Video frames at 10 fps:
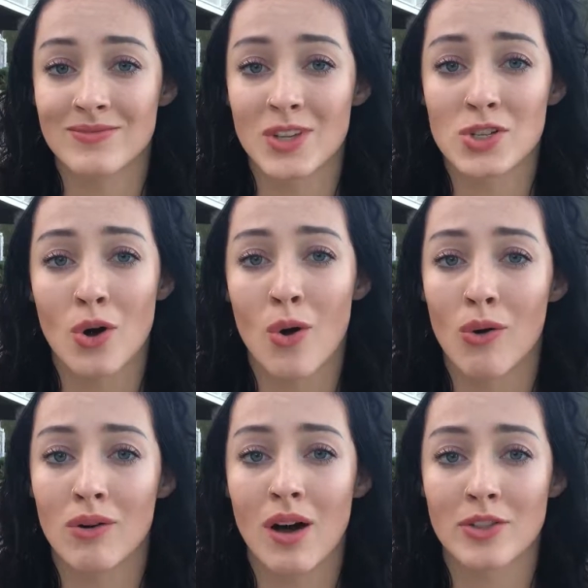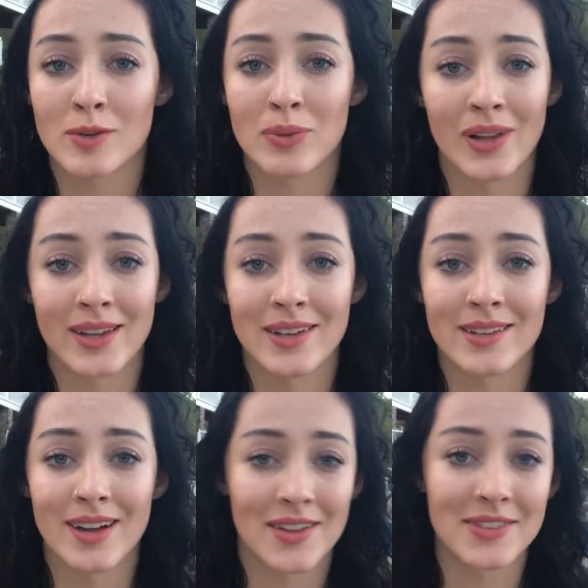There's a whole other planet
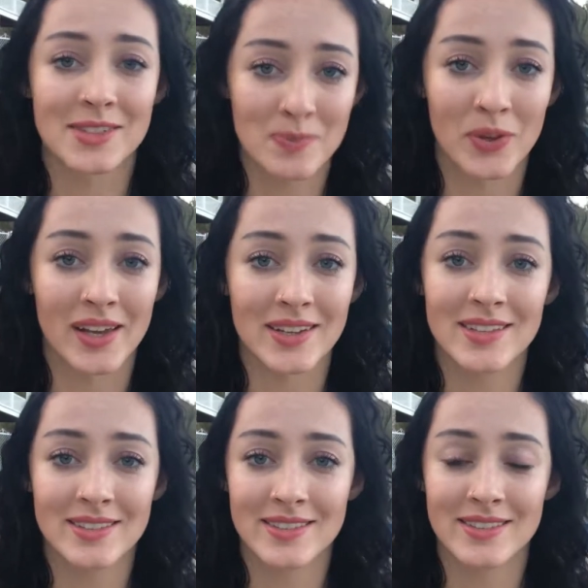on this planet.